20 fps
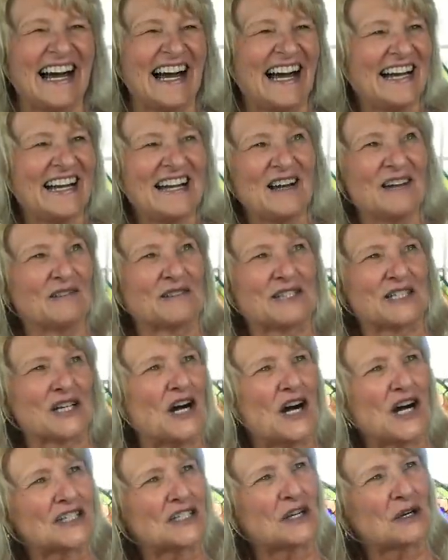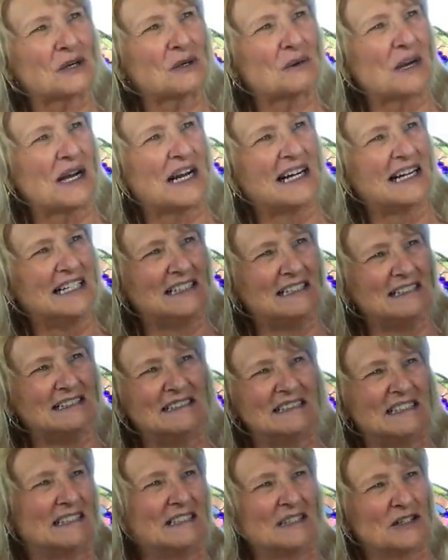I have taught her well,
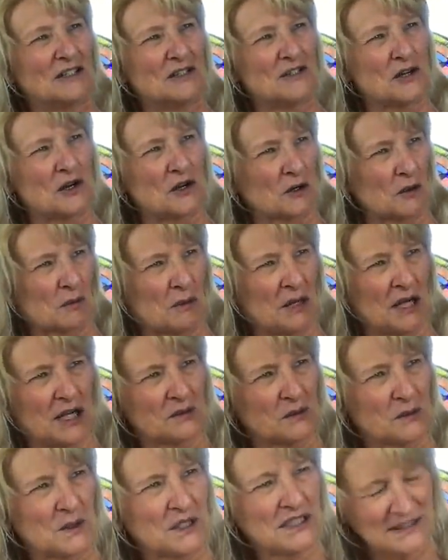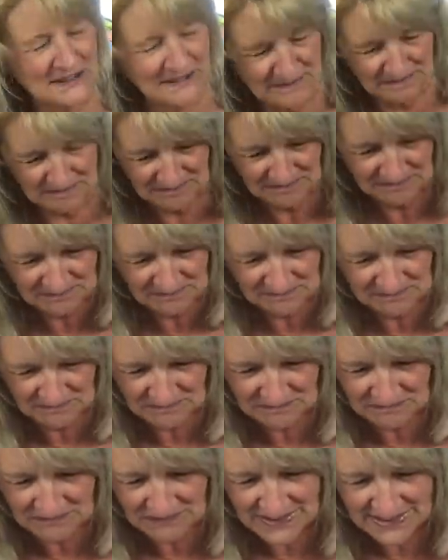young Padawan.
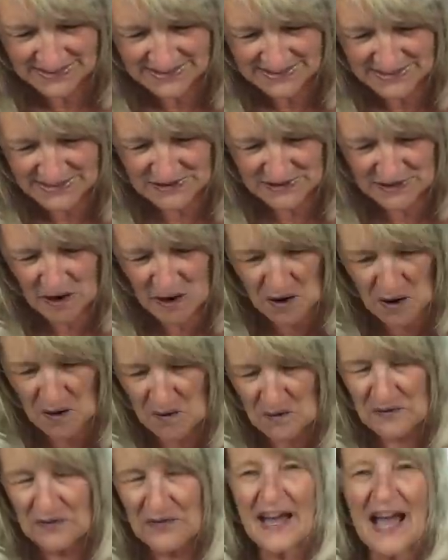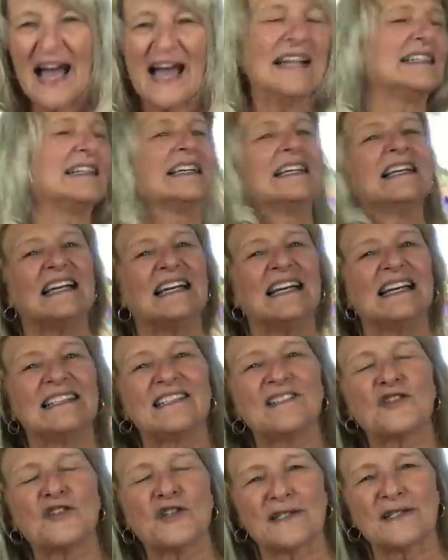So that
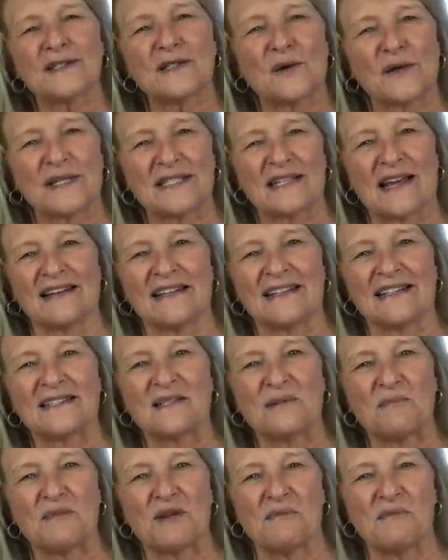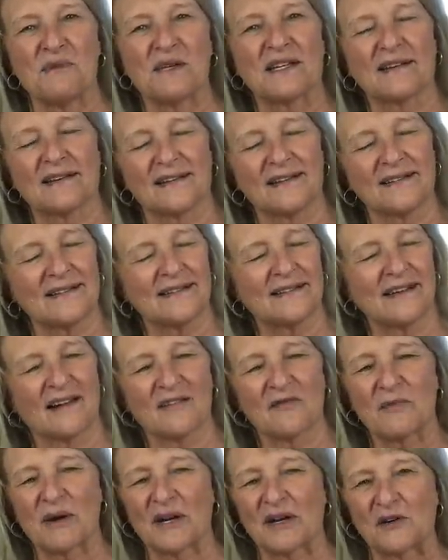is just so exciting to me because
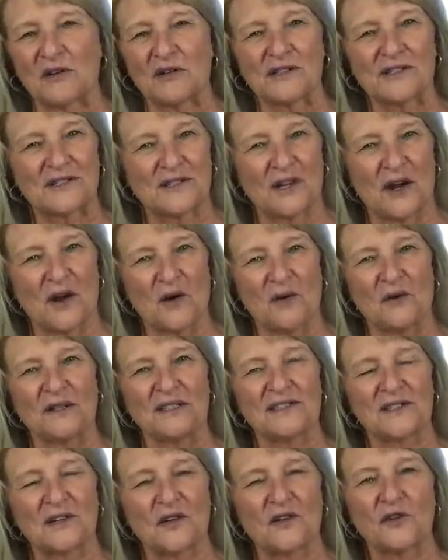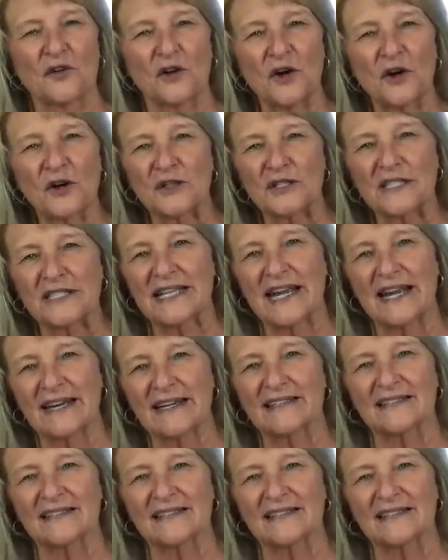none of my girls sew. And so for her to take